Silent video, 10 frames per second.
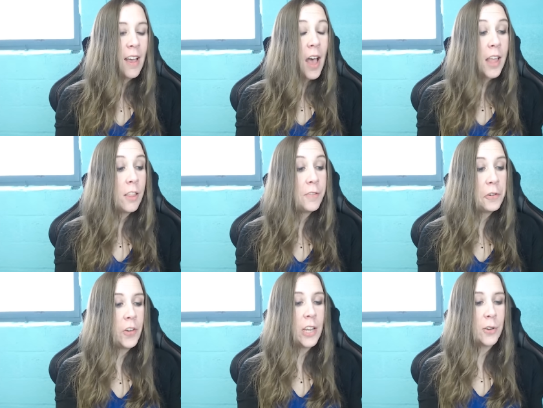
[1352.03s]
I love your
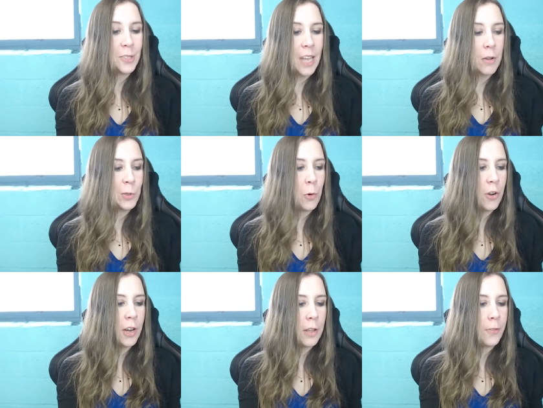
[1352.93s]
videos. I was
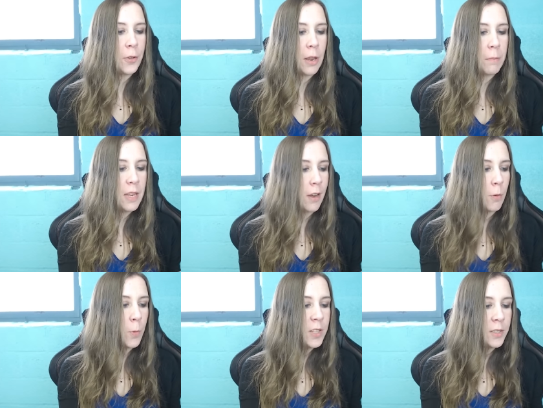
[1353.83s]
wondering if you can meet
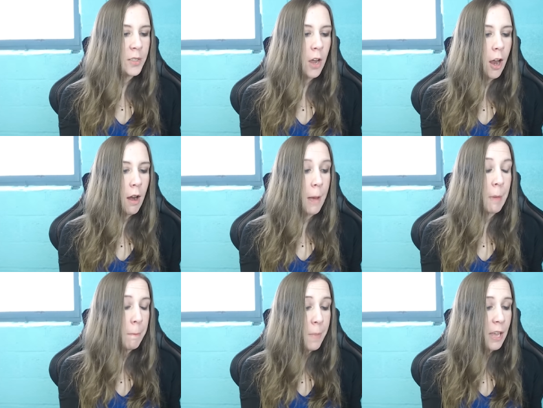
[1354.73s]
on WinStar. I'm a
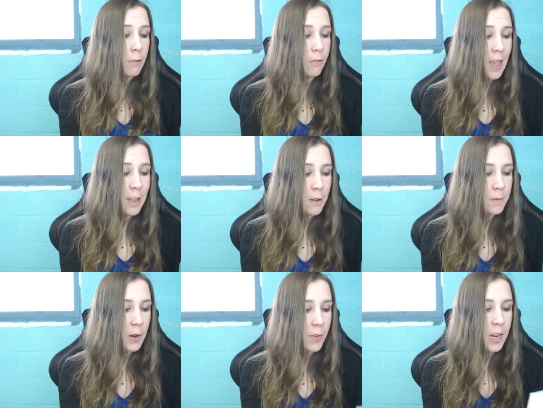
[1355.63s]
big fan of
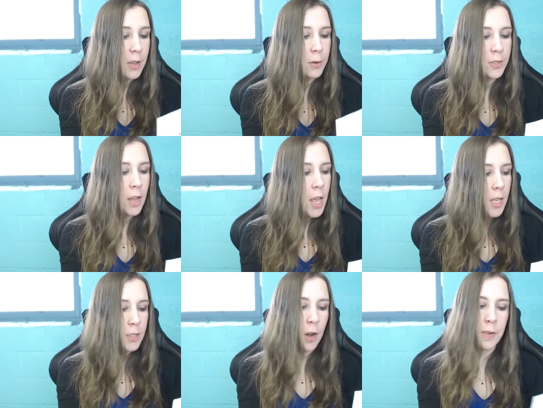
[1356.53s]
your videos.
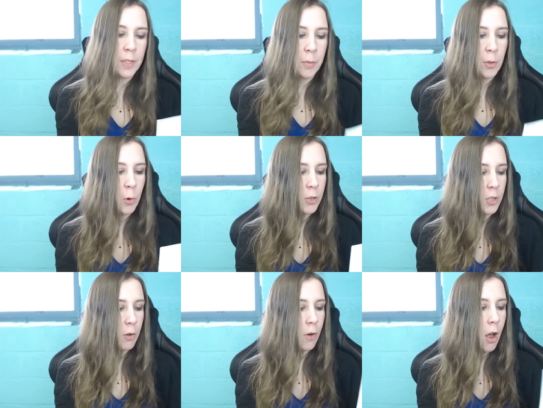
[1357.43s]
Sorry if some of the words
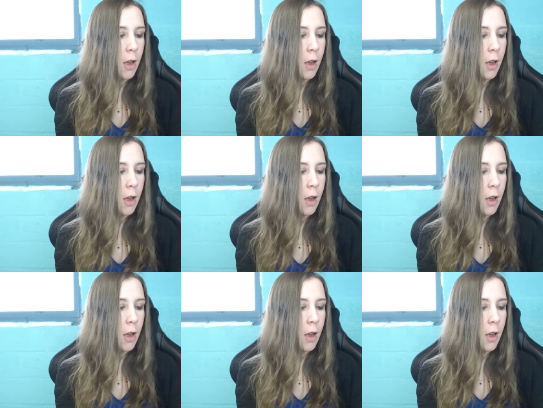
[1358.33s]
are wrong.